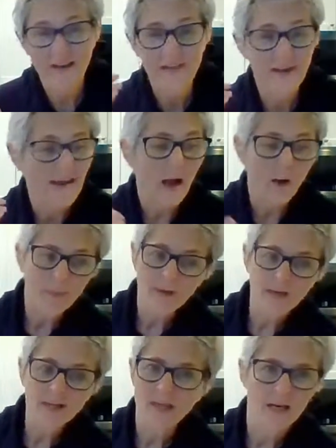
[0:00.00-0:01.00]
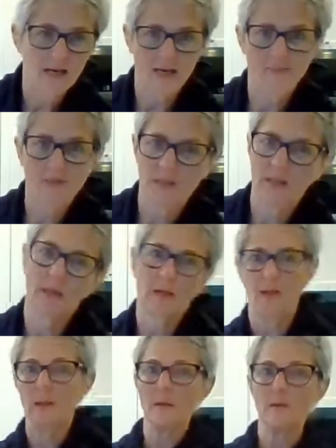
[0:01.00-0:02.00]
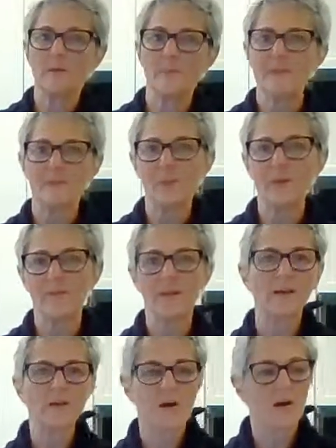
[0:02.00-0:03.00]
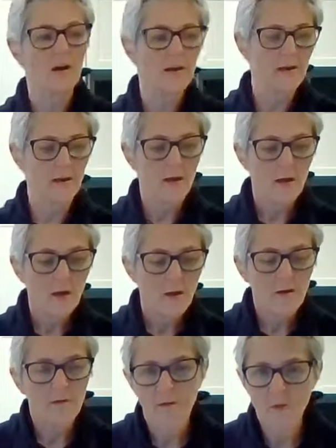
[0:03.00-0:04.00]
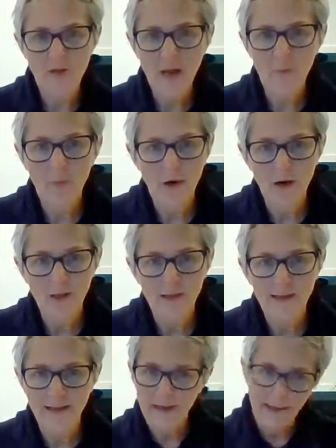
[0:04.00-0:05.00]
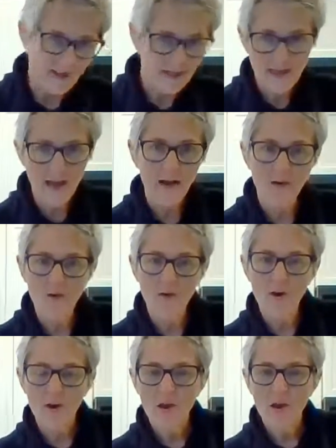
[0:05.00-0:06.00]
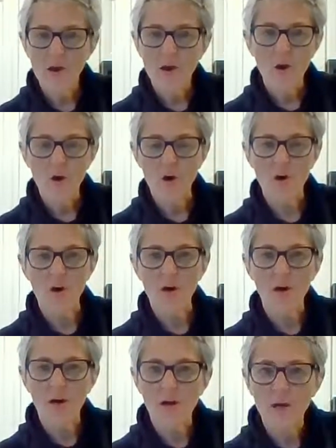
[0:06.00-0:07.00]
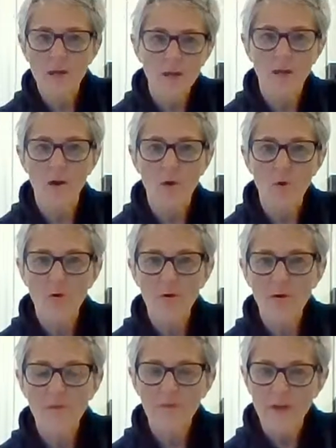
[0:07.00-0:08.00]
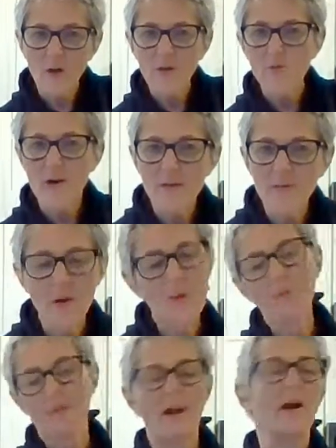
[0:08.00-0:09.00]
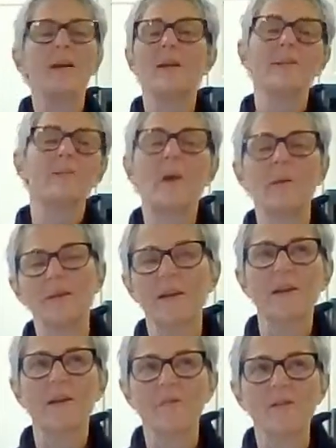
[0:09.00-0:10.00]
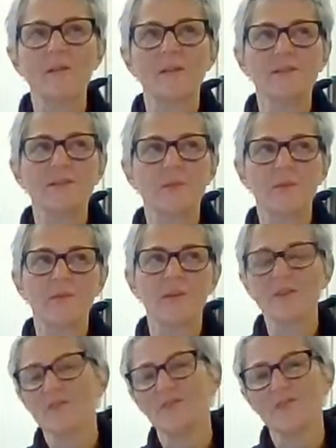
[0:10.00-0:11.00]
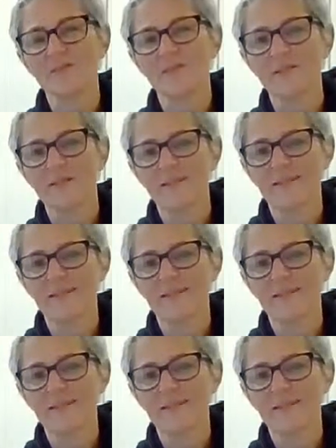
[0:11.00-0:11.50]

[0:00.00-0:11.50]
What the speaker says: And like how many times did like Little Miss Perfect on Food Network like edit out her, you know, failed rep? Probably not ever, because they're professionals.